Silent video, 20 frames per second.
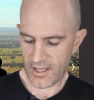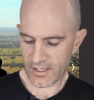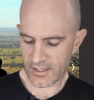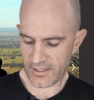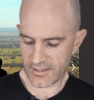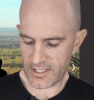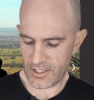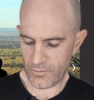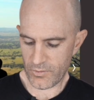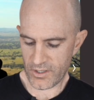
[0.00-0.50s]

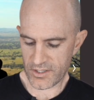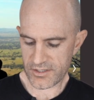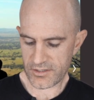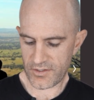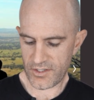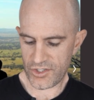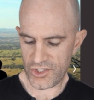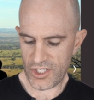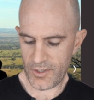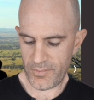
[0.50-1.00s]
Clicking once
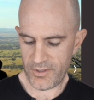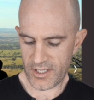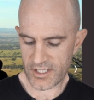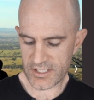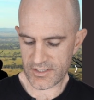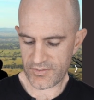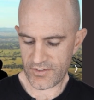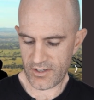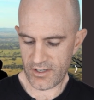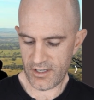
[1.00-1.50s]
on the
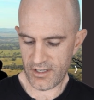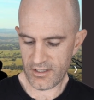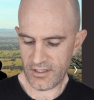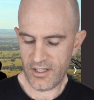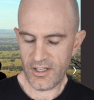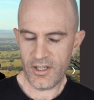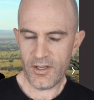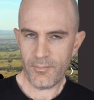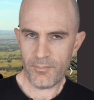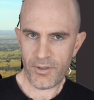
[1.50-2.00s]
GPX
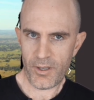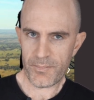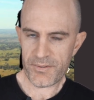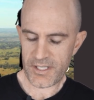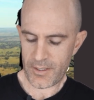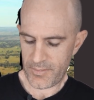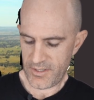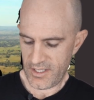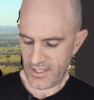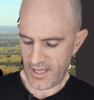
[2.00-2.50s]
file
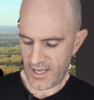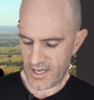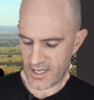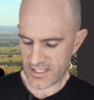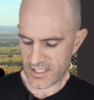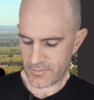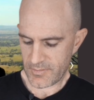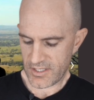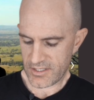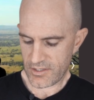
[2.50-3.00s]
pops up here
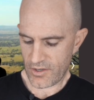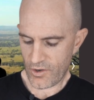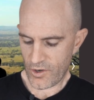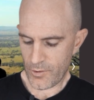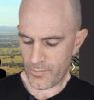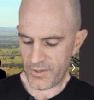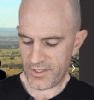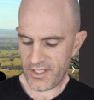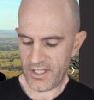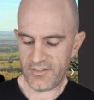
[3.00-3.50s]
asking me to
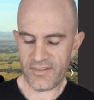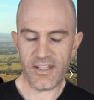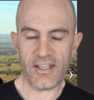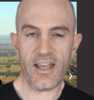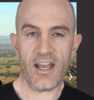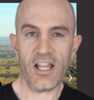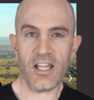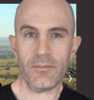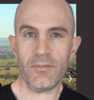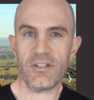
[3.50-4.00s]
open in
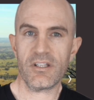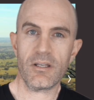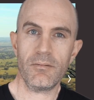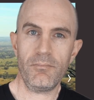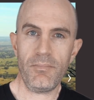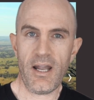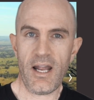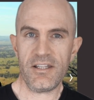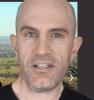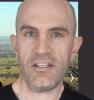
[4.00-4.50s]
the Elemnt
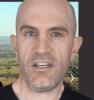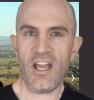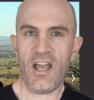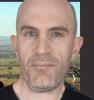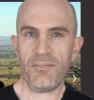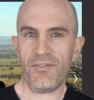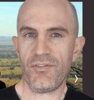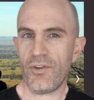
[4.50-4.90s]
Companion app.